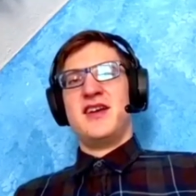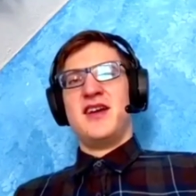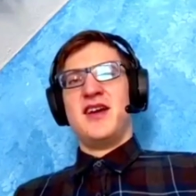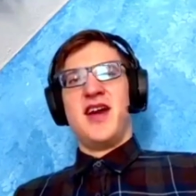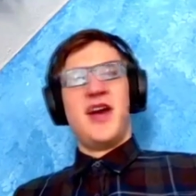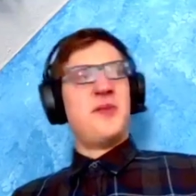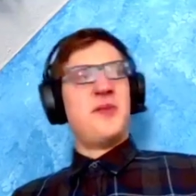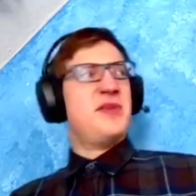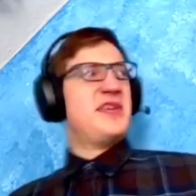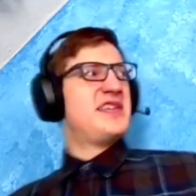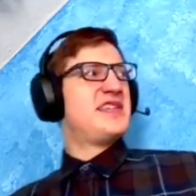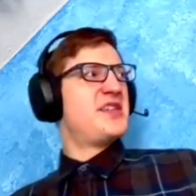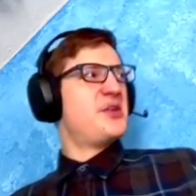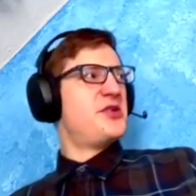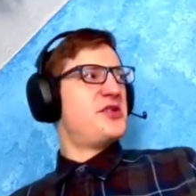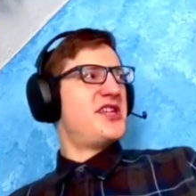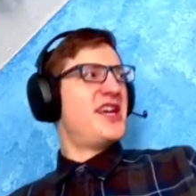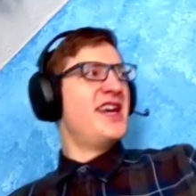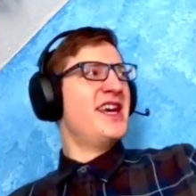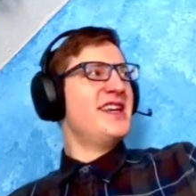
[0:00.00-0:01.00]
I miss you,
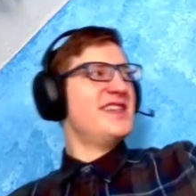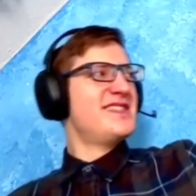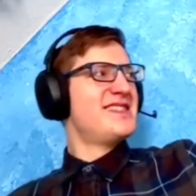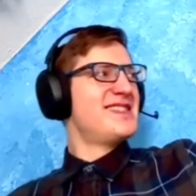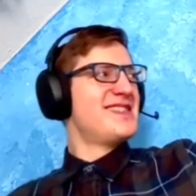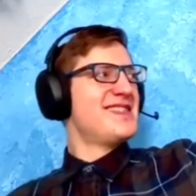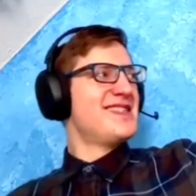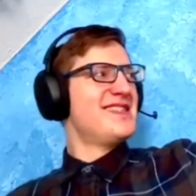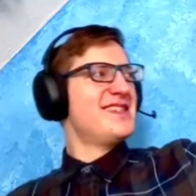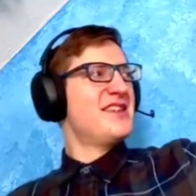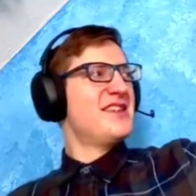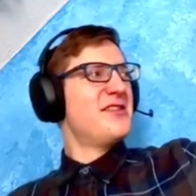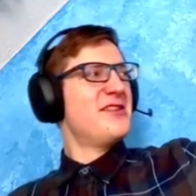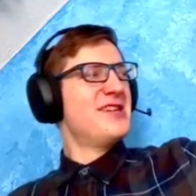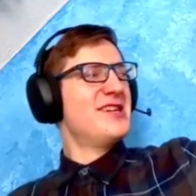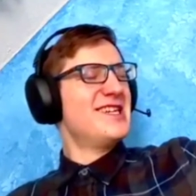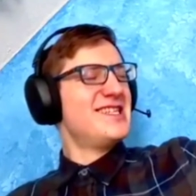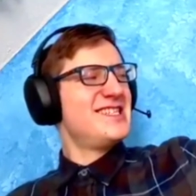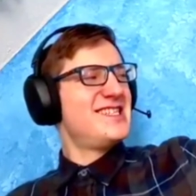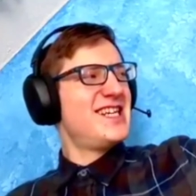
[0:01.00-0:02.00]
Jinx.
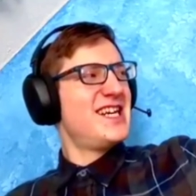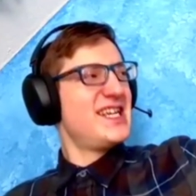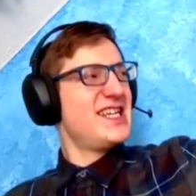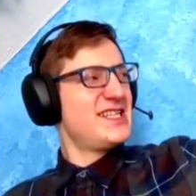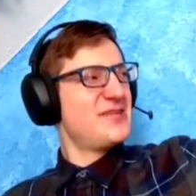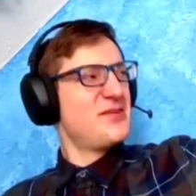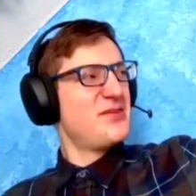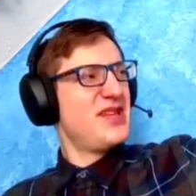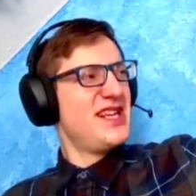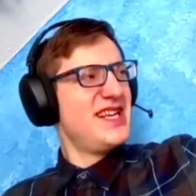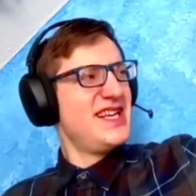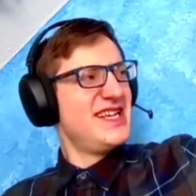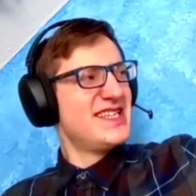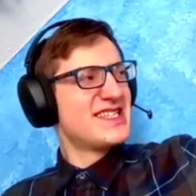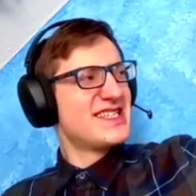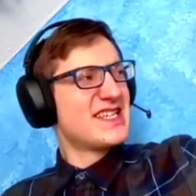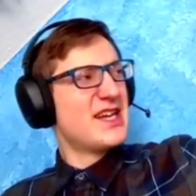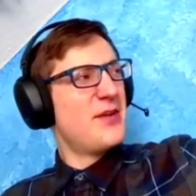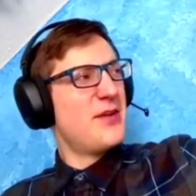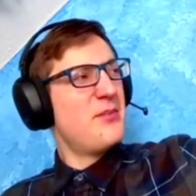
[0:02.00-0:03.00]
Jinx,
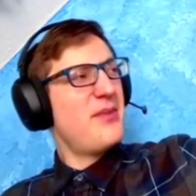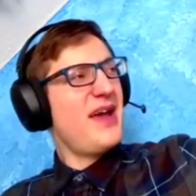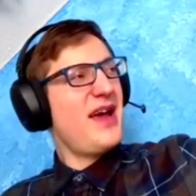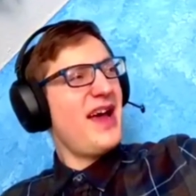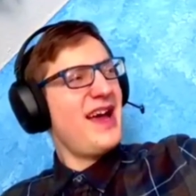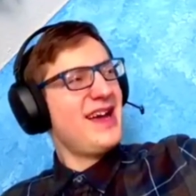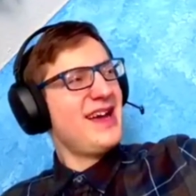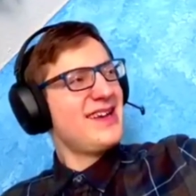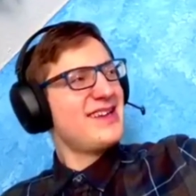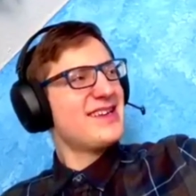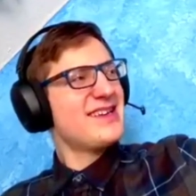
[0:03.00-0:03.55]
please come back.